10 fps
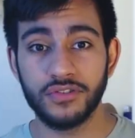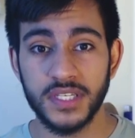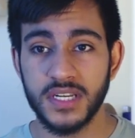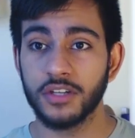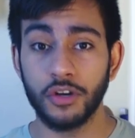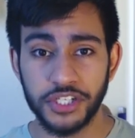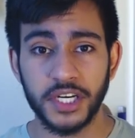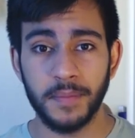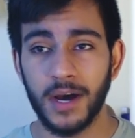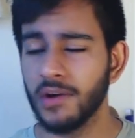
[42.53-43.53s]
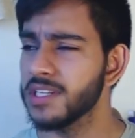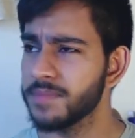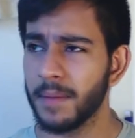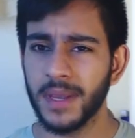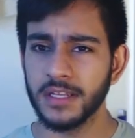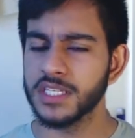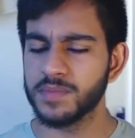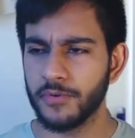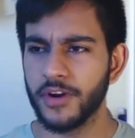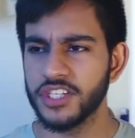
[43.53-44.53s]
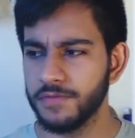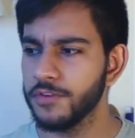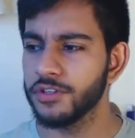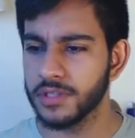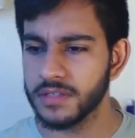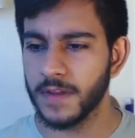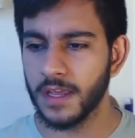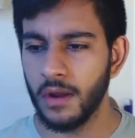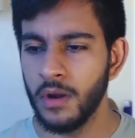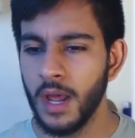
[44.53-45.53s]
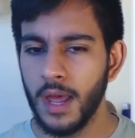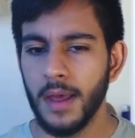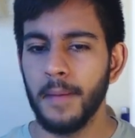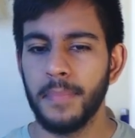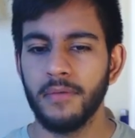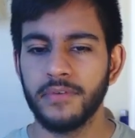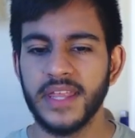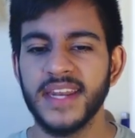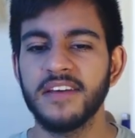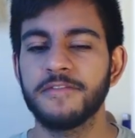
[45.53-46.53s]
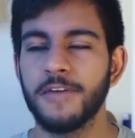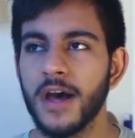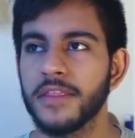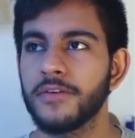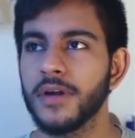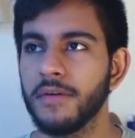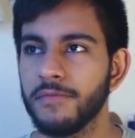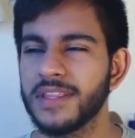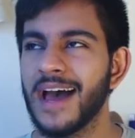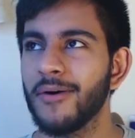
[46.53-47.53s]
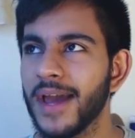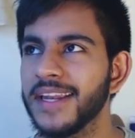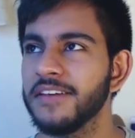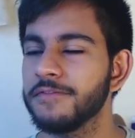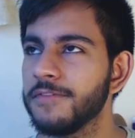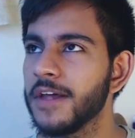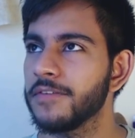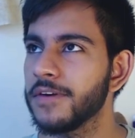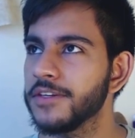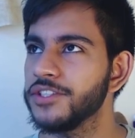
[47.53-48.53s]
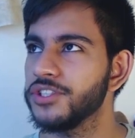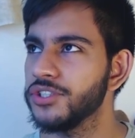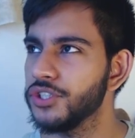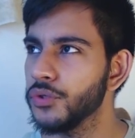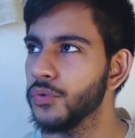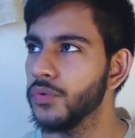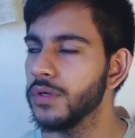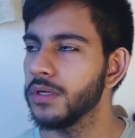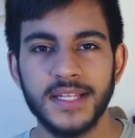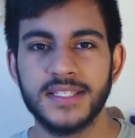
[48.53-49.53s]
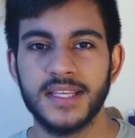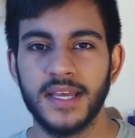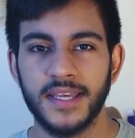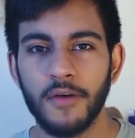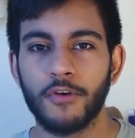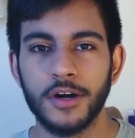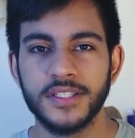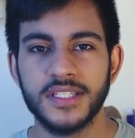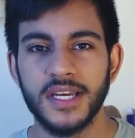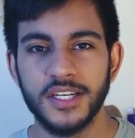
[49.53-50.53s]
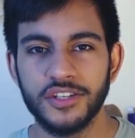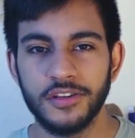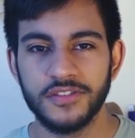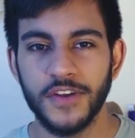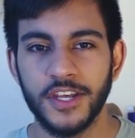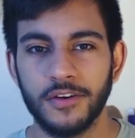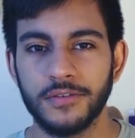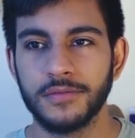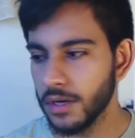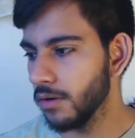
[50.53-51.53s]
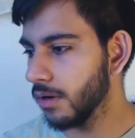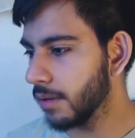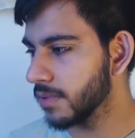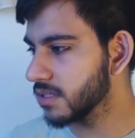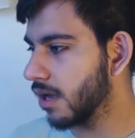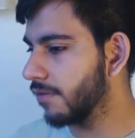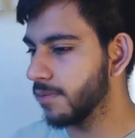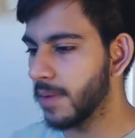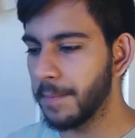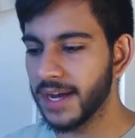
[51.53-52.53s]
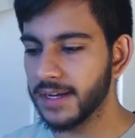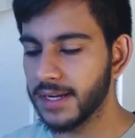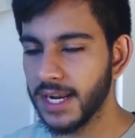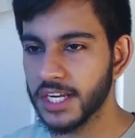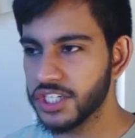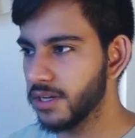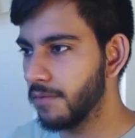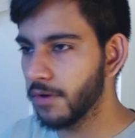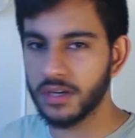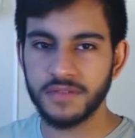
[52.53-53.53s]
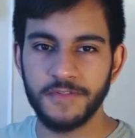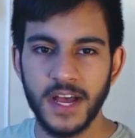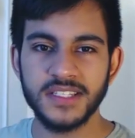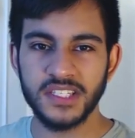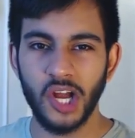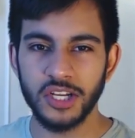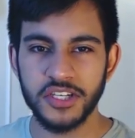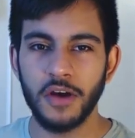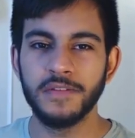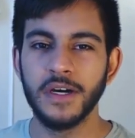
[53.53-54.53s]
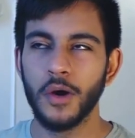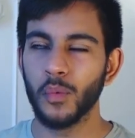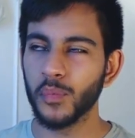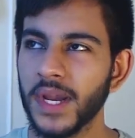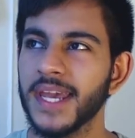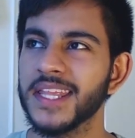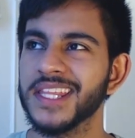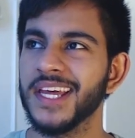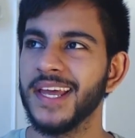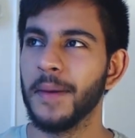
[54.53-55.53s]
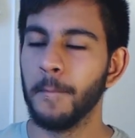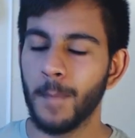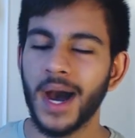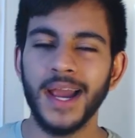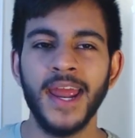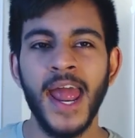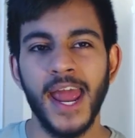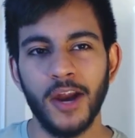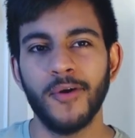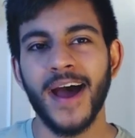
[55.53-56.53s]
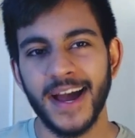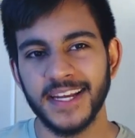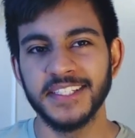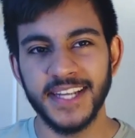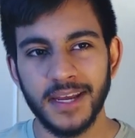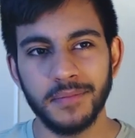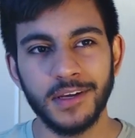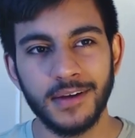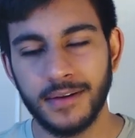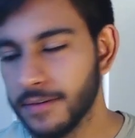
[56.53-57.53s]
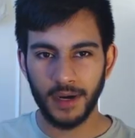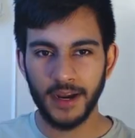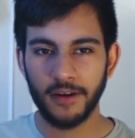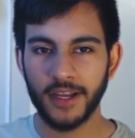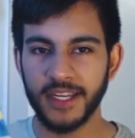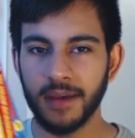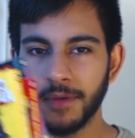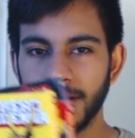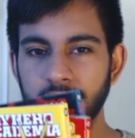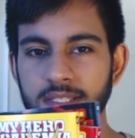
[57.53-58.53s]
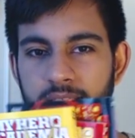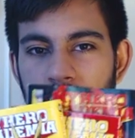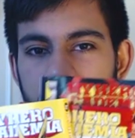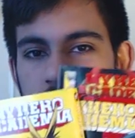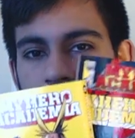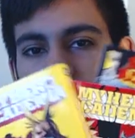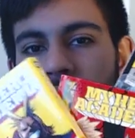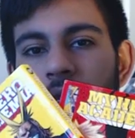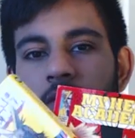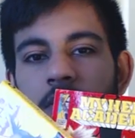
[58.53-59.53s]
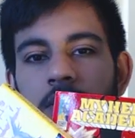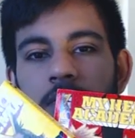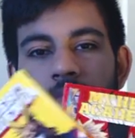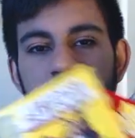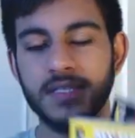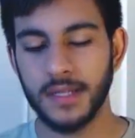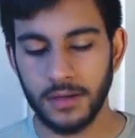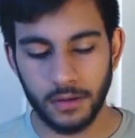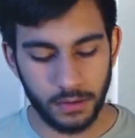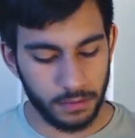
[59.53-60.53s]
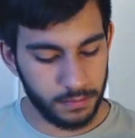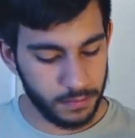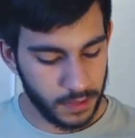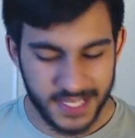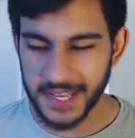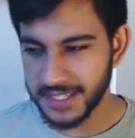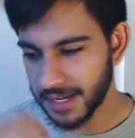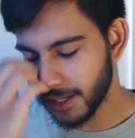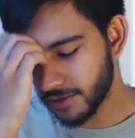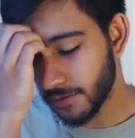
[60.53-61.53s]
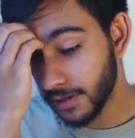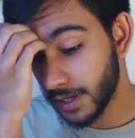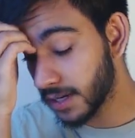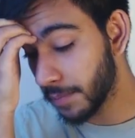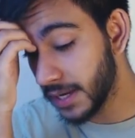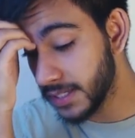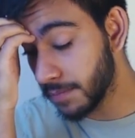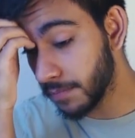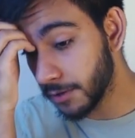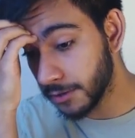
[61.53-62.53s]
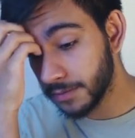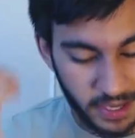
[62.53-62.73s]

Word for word: you're interested, go check him out. He's my main inspiration for doing this video. But with any further, without any further ado, You, let's get right into this video. So I'm gonna start off with my manga collection, and we're gonna first start off with My Hero Academia. My Hero Academia. It's it's a little it's a little I say it's a little. It's an amazing book.